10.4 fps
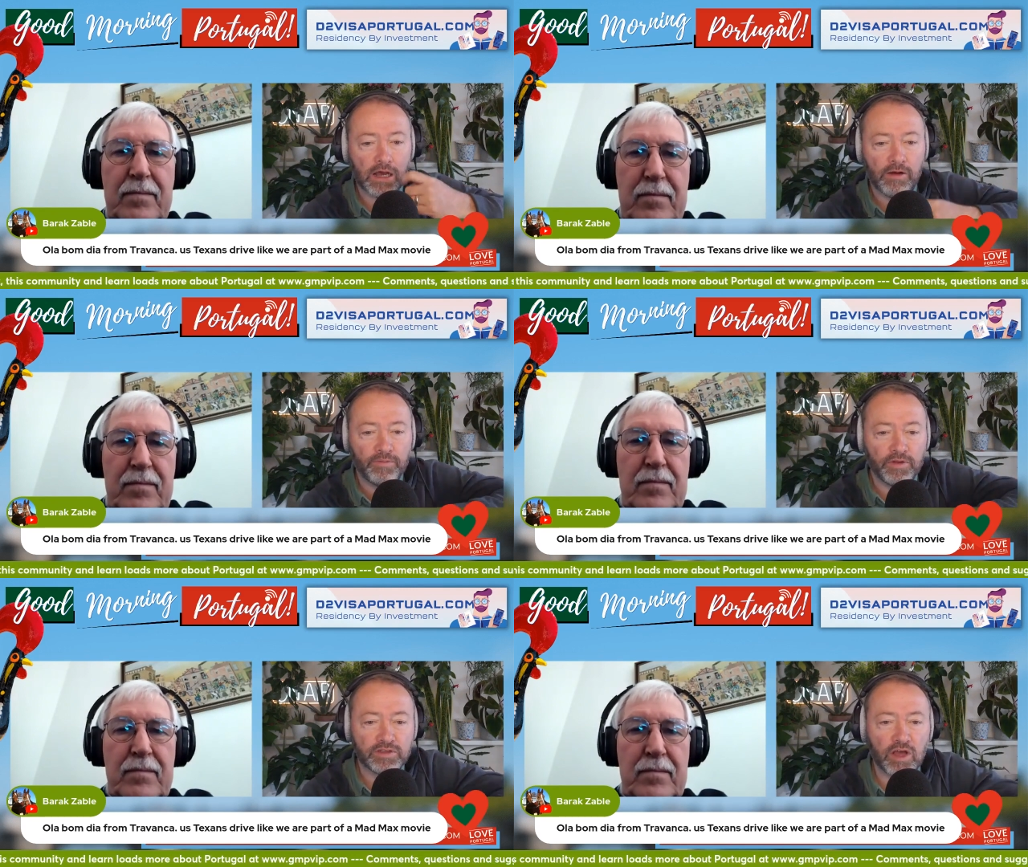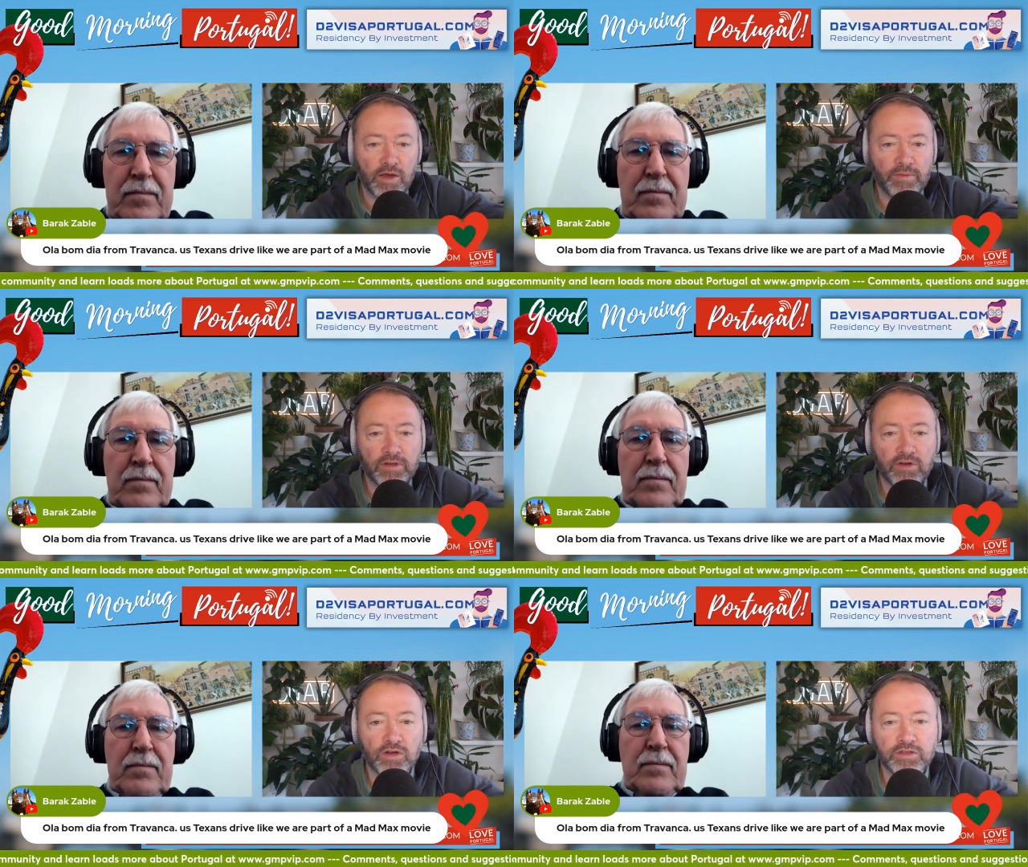Speaker 1: that Simon
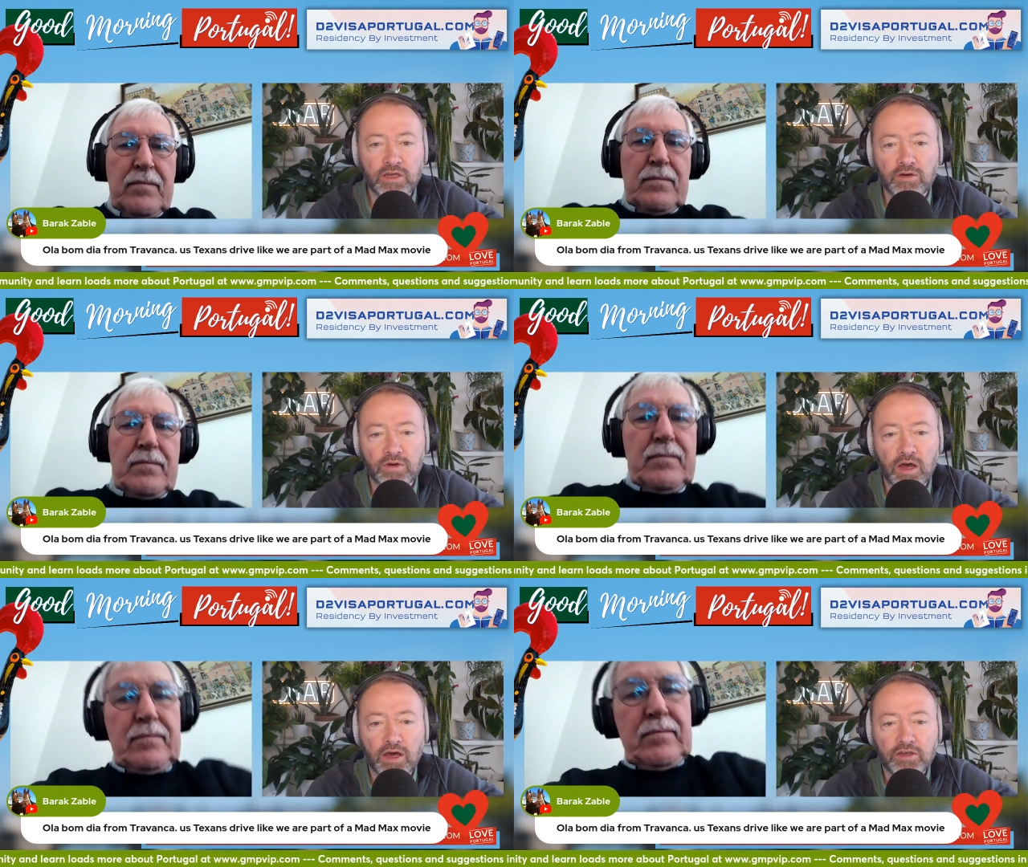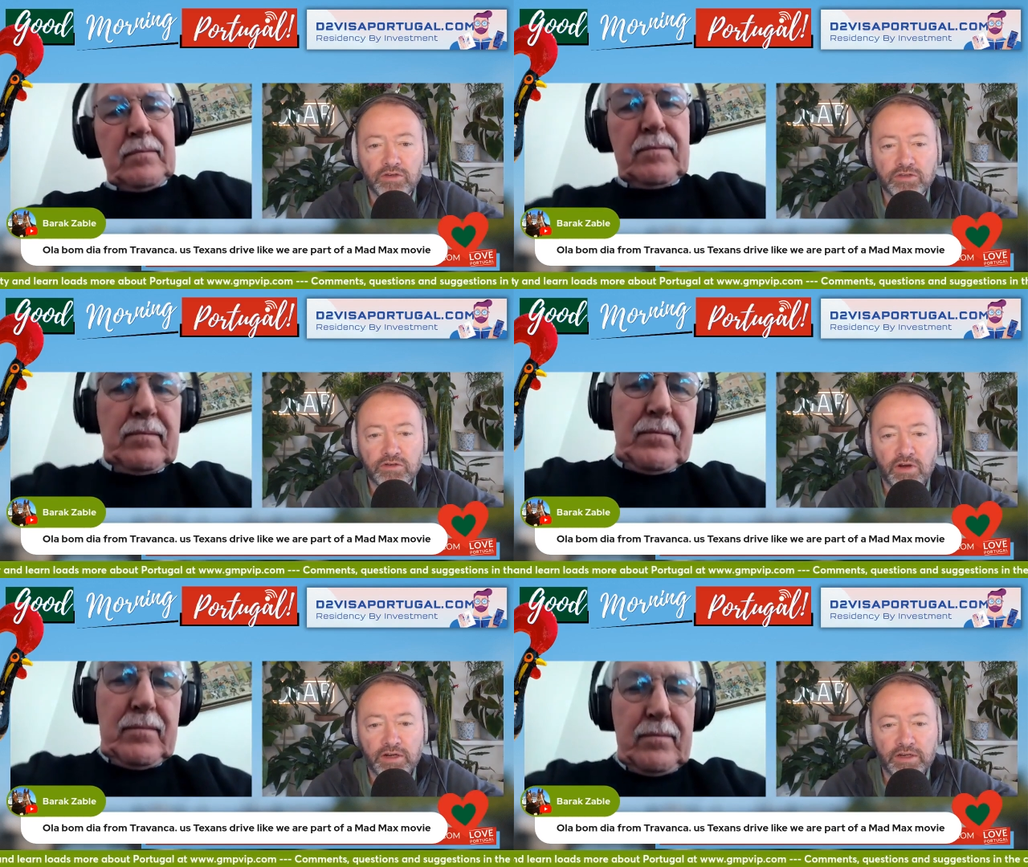Gotto used to
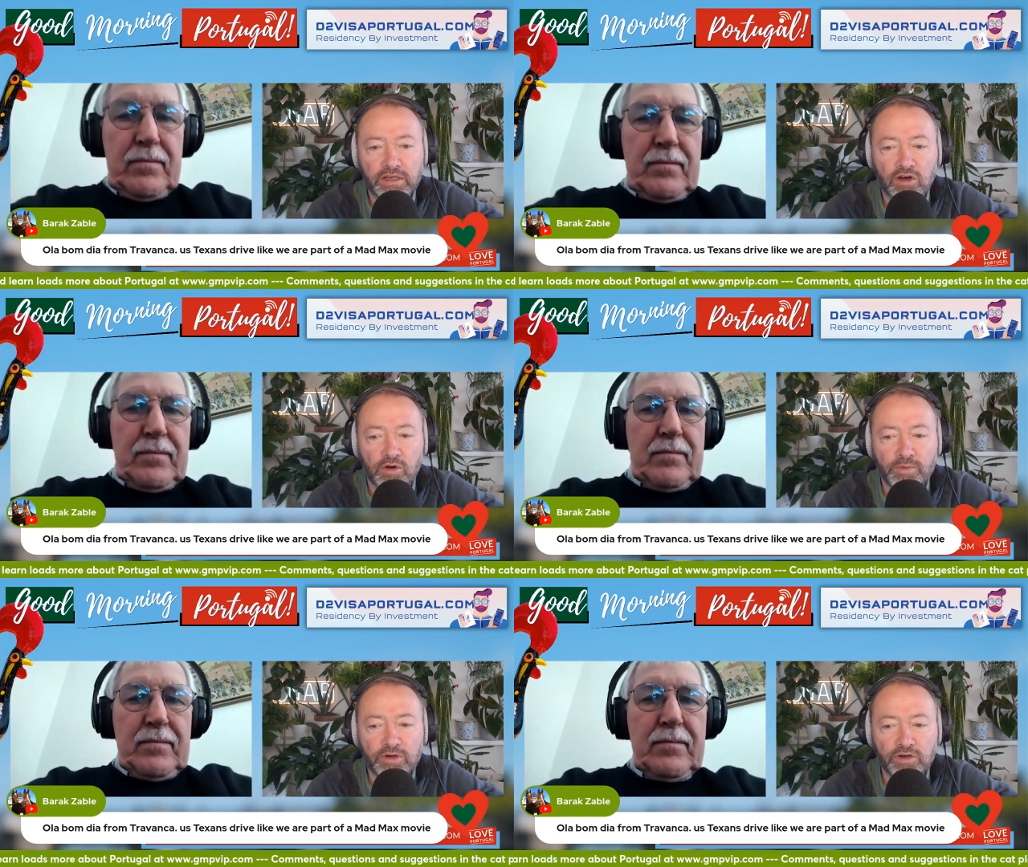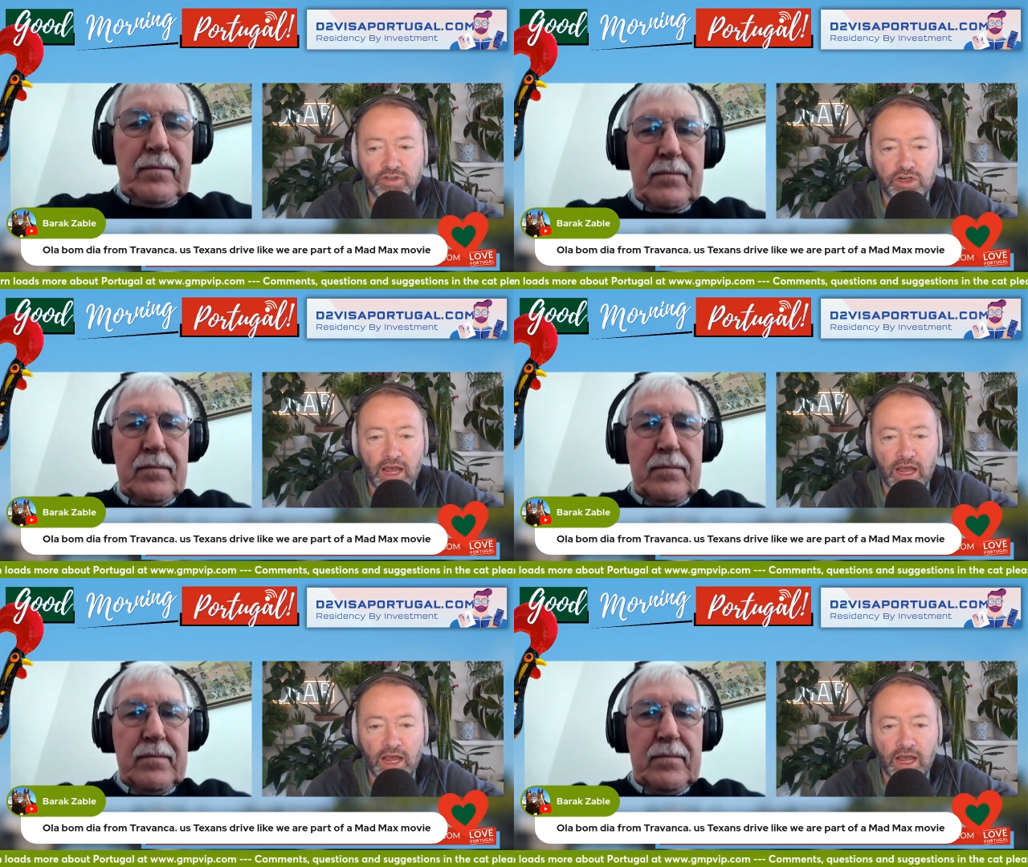run in Óbidos,